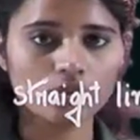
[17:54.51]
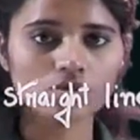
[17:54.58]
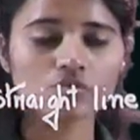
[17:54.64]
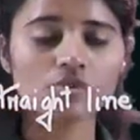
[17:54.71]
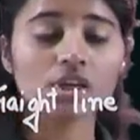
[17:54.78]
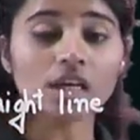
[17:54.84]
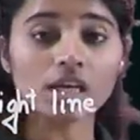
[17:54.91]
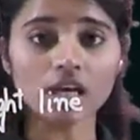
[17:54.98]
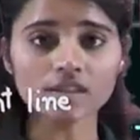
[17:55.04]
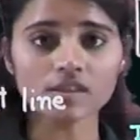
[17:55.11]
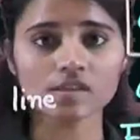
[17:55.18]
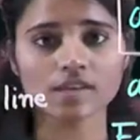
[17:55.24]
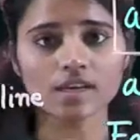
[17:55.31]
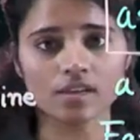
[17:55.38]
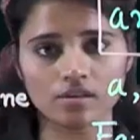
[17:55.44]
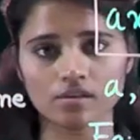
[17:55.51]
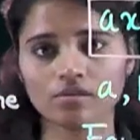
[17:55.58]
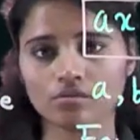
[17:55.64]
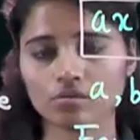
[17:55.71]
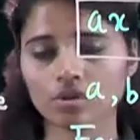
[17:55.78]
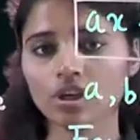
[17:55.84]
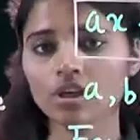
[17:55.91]
So, in class 10,
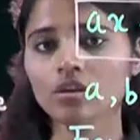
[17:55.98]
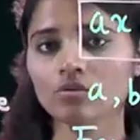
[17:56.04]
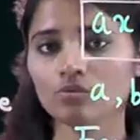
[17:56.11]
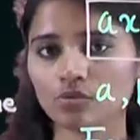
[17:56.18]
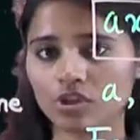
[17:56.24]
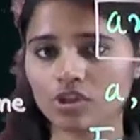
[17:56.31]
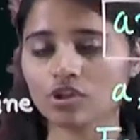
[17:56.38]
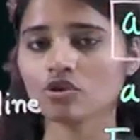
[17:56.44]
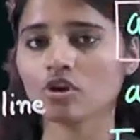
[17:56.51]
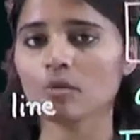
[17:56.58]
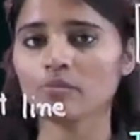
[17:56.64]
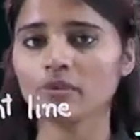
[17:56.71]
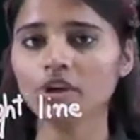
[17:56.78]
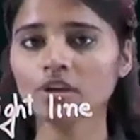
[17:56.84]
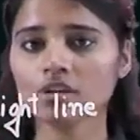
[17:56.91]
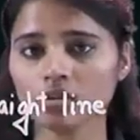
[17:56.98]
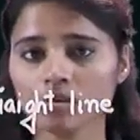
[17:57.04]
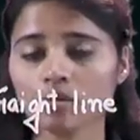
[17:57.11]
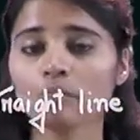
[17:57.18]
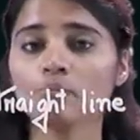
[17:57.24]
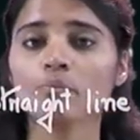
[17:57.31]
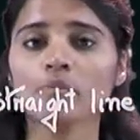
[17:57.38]
okay, within the topic
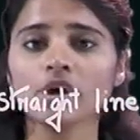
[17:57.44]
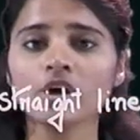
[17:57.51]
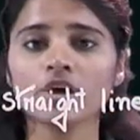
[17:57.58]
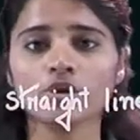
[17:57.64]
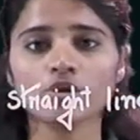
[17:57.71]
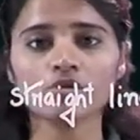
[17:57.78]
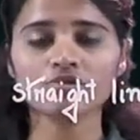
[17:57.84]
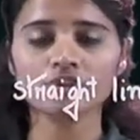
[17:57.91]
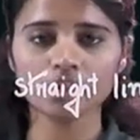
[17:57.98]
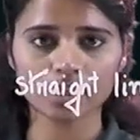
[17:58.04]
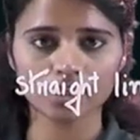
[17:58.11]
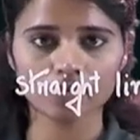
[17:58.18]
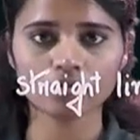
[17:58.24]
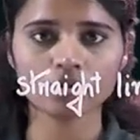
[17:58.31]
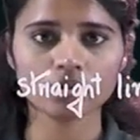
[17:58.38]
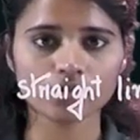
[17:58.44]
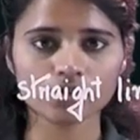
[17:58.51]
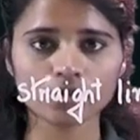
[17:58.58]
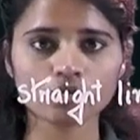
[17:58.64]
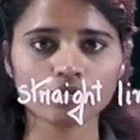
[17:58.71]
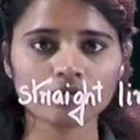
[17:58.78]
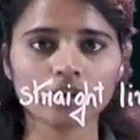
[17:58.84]
pair of linear
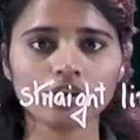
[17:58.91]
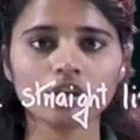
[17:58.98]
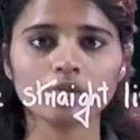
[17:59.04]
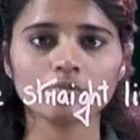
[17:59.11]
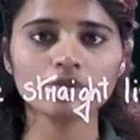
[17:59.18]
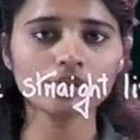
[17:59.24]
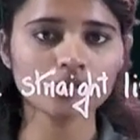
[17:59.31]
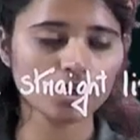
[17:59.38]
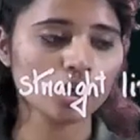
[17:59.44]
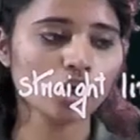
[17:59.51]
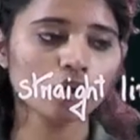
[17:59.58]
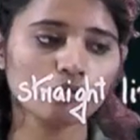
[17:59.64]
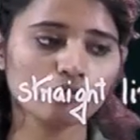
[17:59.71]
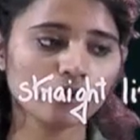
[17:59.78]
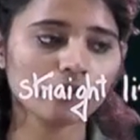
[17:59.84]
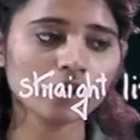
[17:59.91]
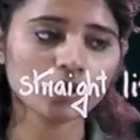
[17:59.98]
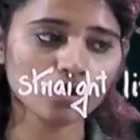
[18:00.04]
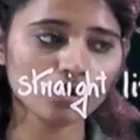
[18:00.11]
equations in two variables, we will